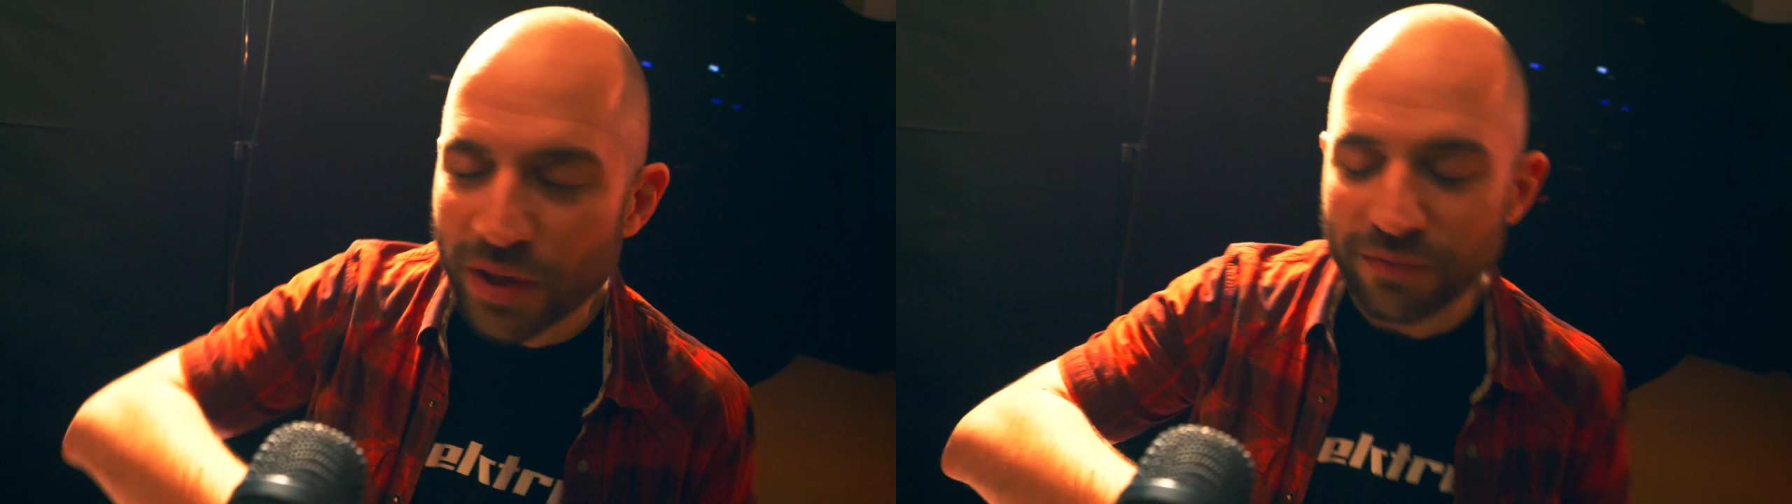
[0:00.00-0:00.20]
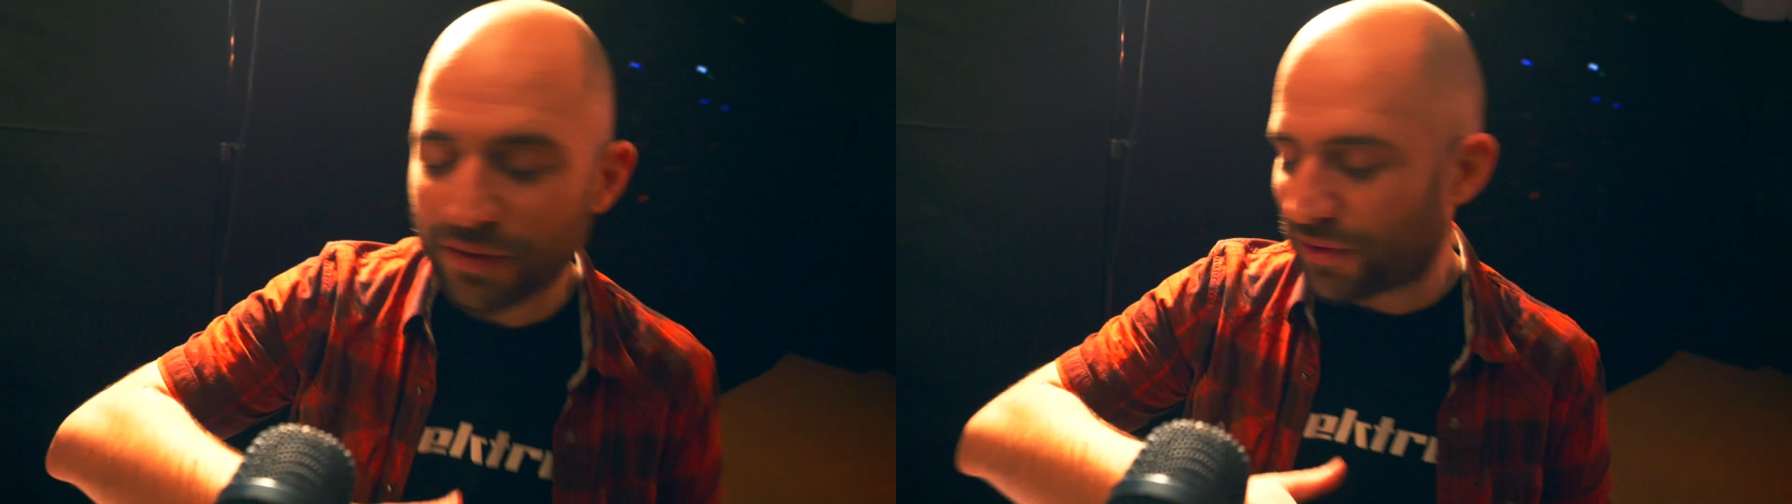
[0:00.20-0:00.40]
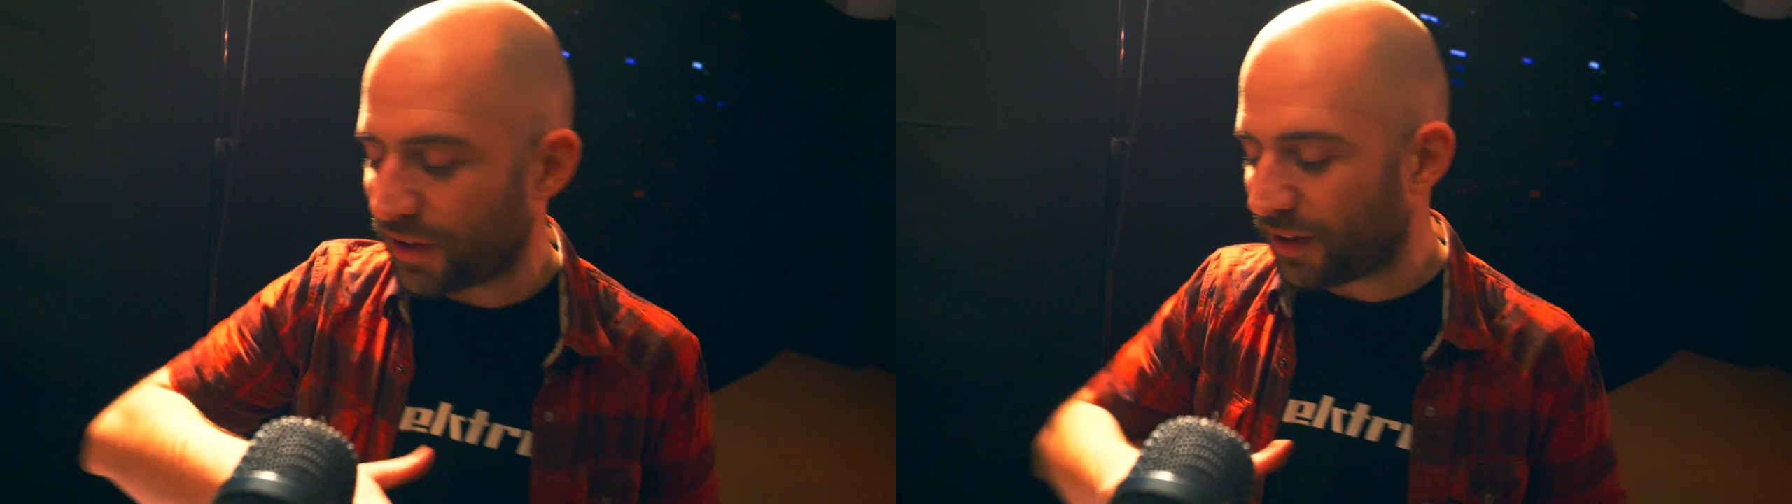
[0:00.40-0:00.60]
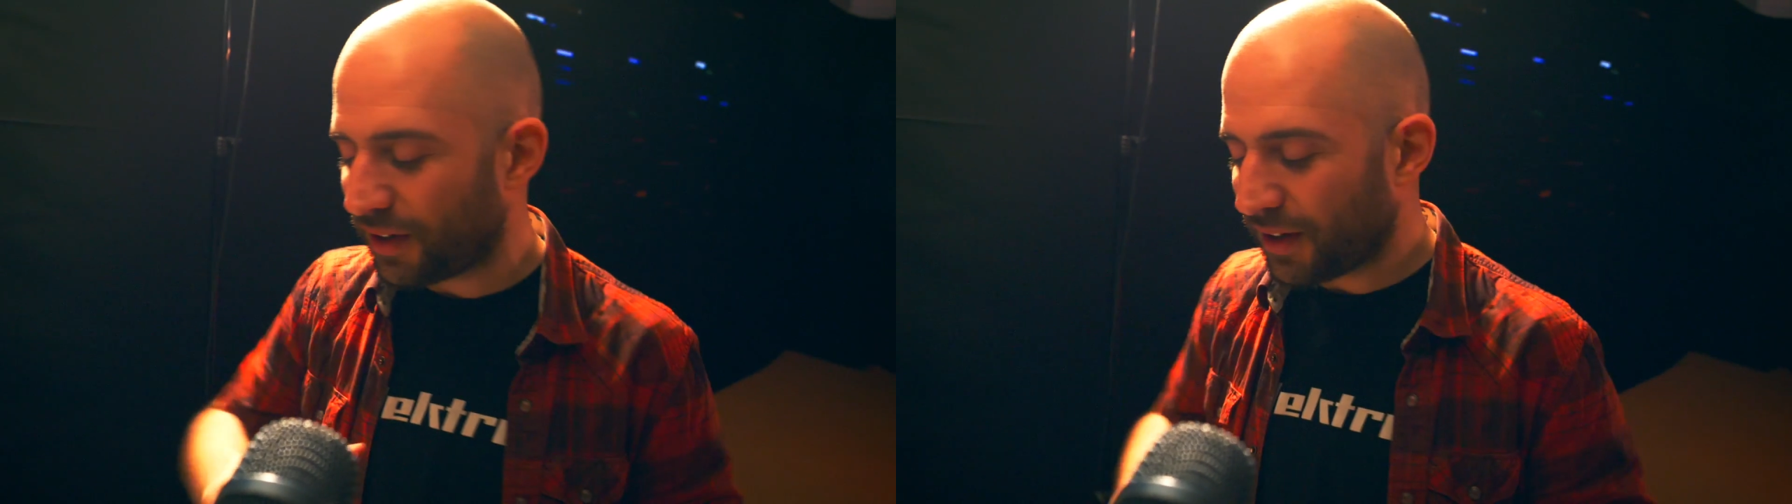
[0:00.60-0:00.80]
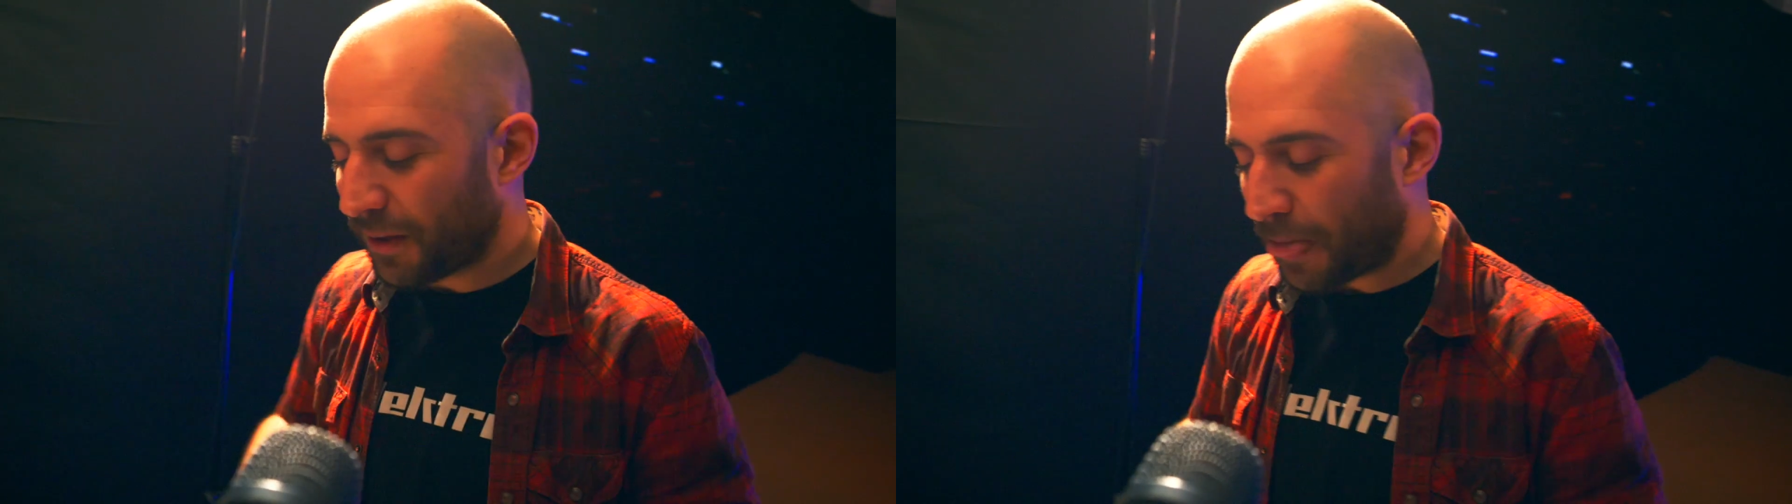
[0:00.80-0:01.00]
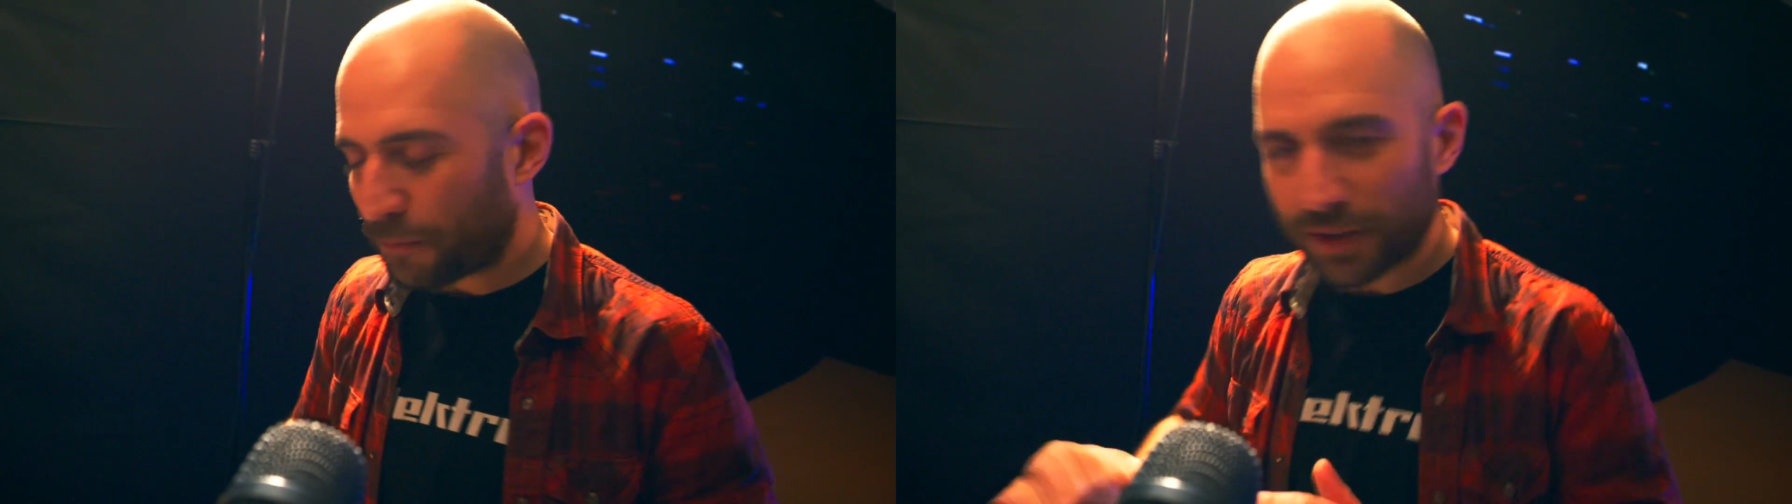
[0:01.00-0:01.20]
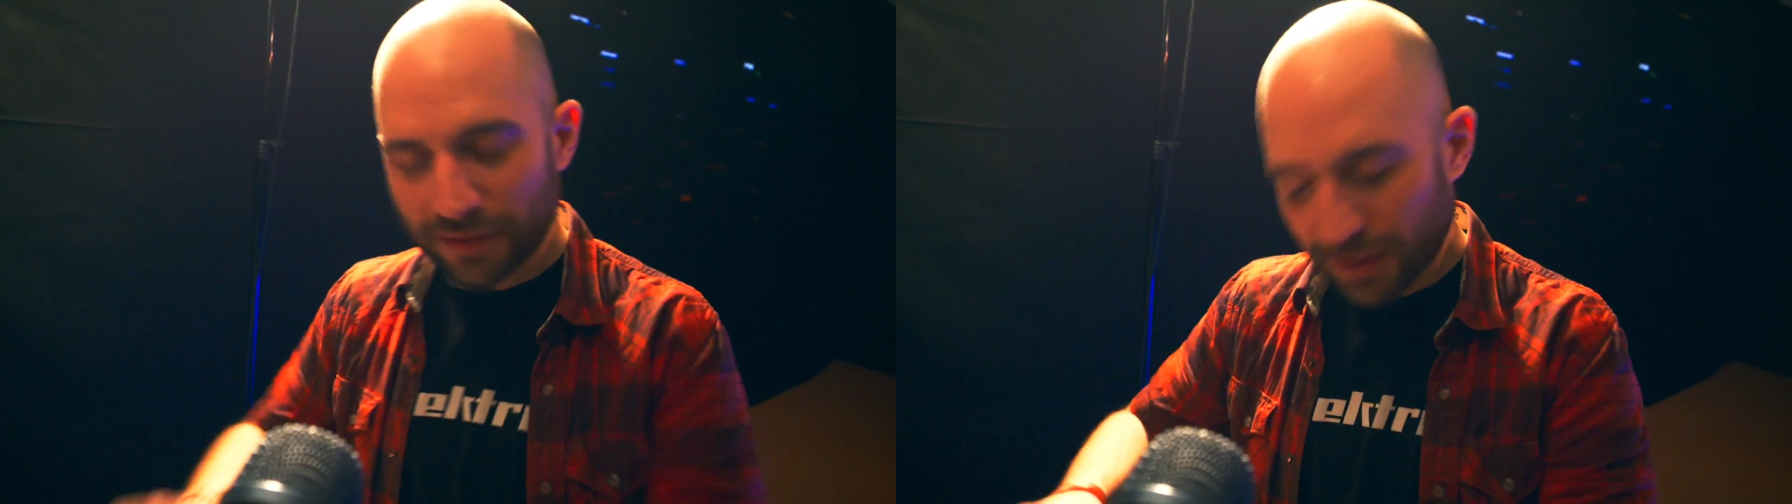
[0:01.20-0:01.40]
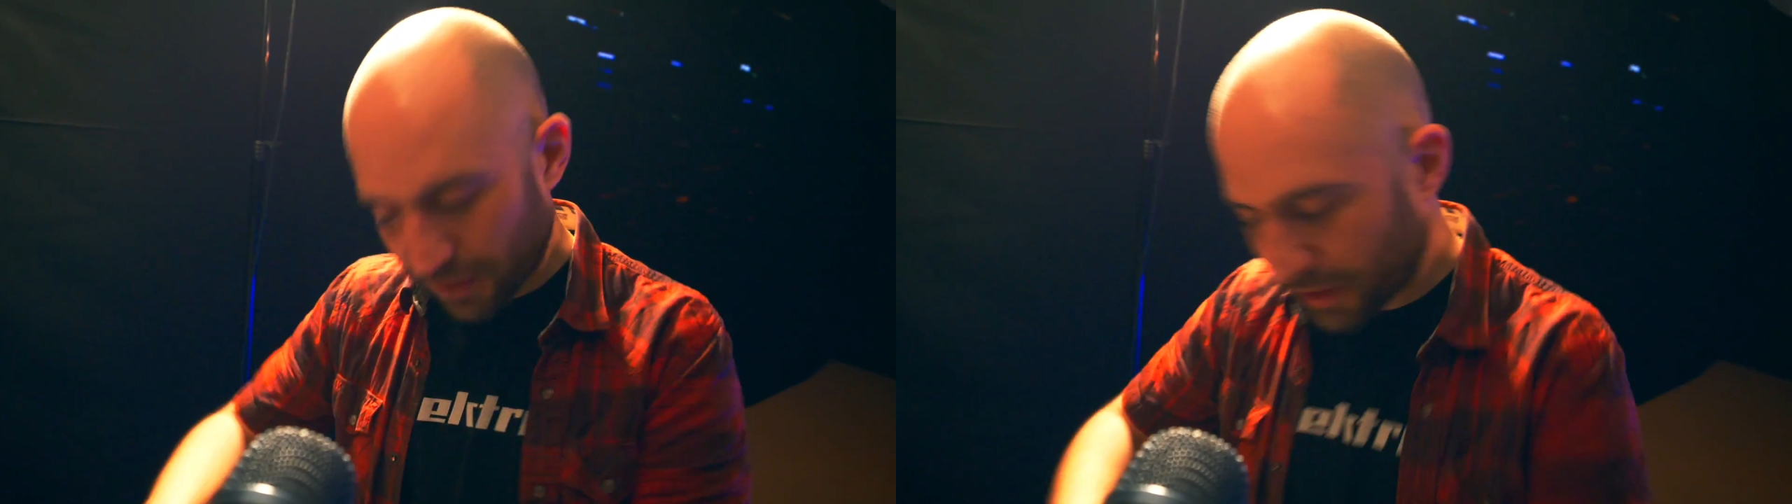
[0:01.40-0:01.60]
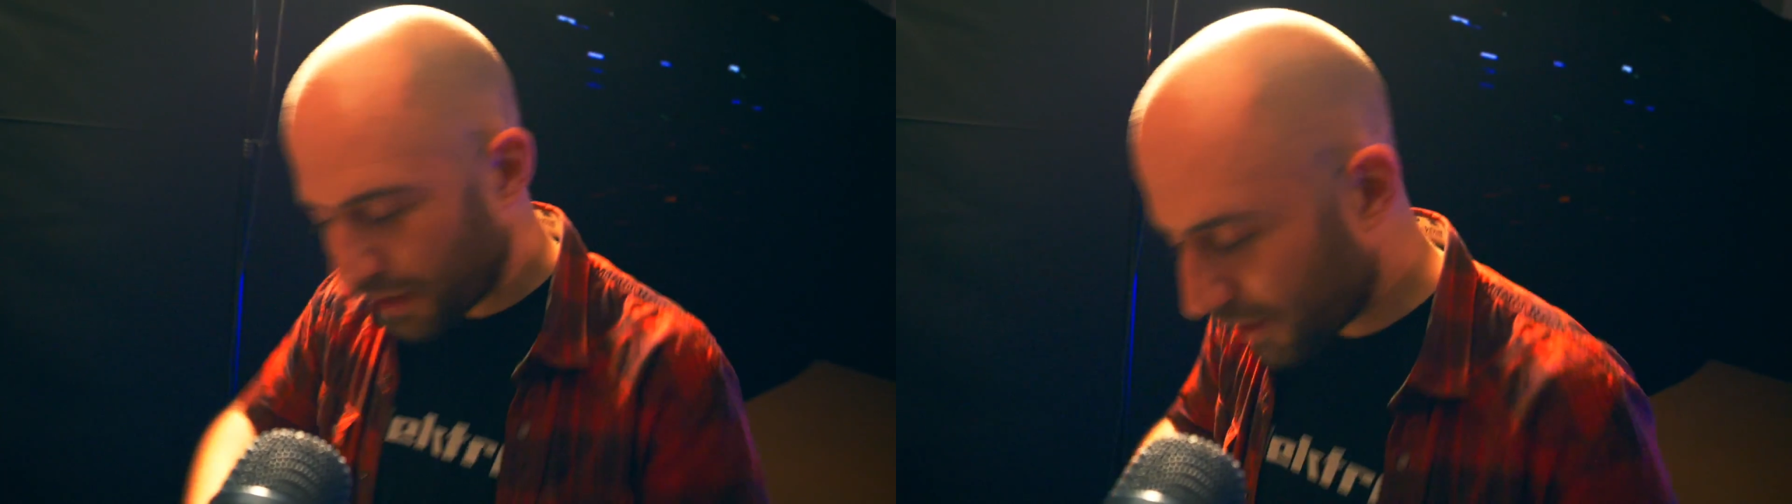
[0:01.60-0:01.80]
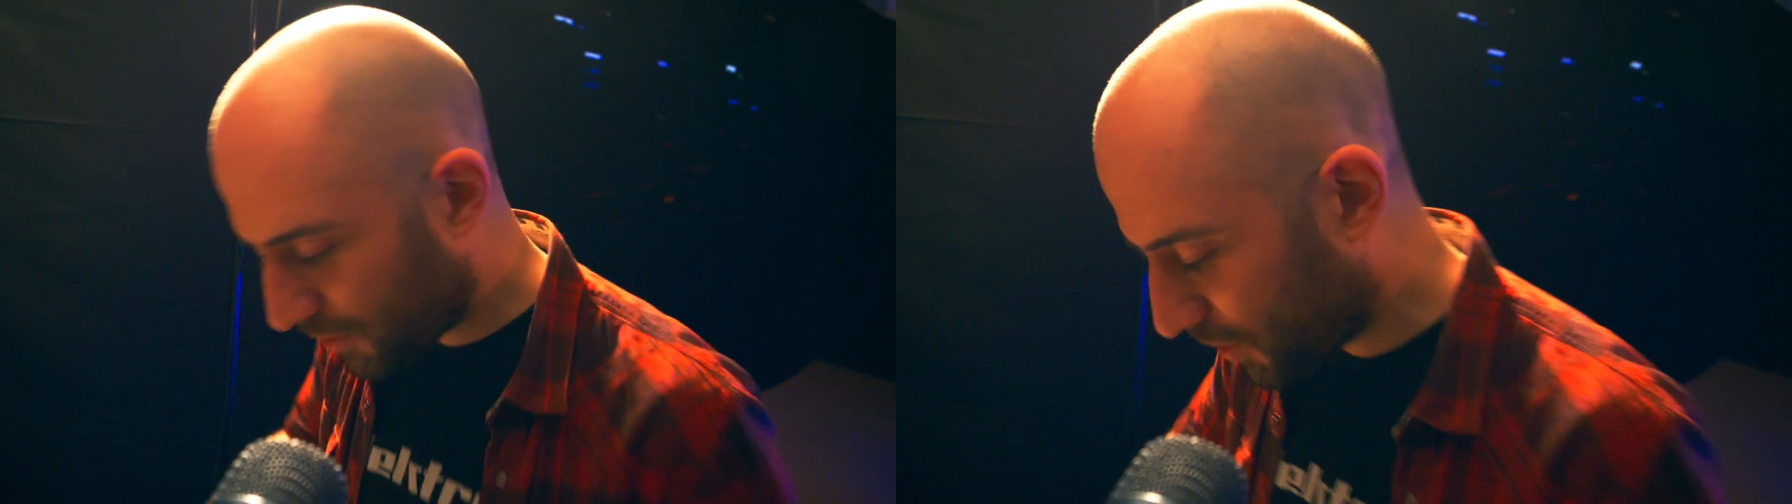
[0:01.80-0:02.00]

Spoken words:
everything. But let's